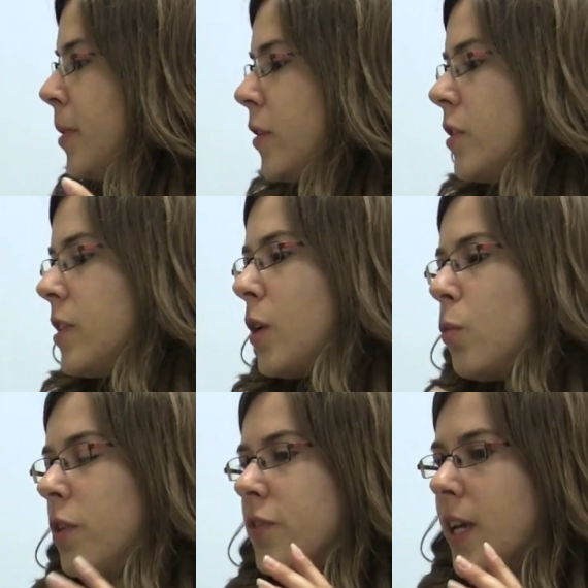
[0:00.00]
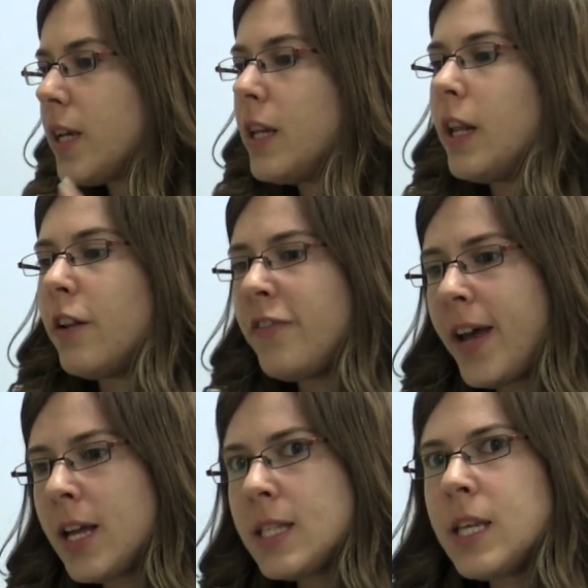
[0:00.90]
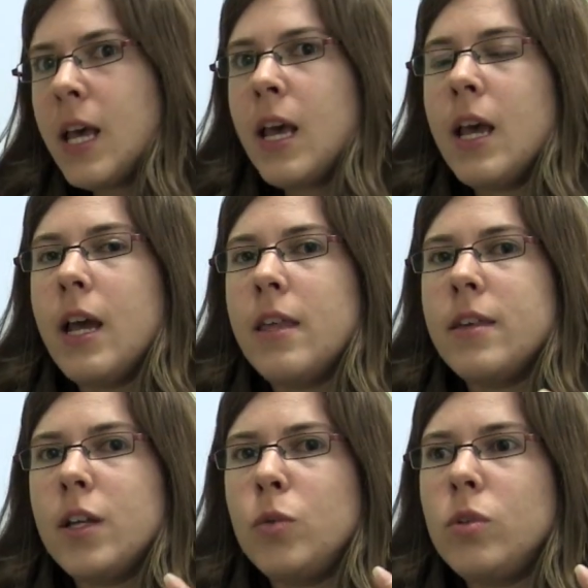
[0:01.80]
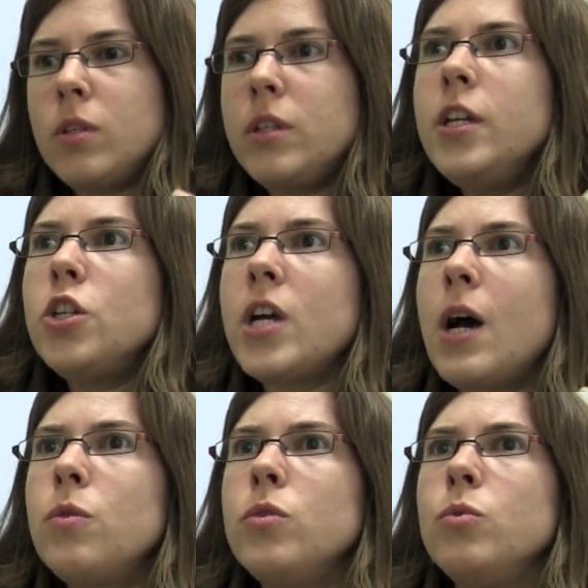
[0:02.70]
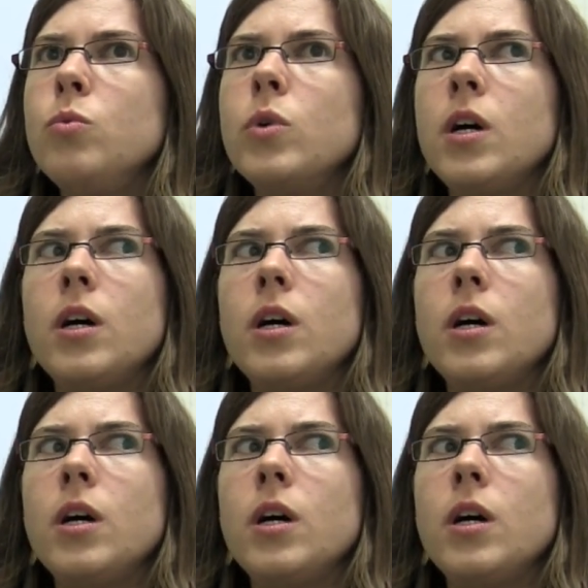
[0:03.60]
pictures that we've taken in advance and that teach how to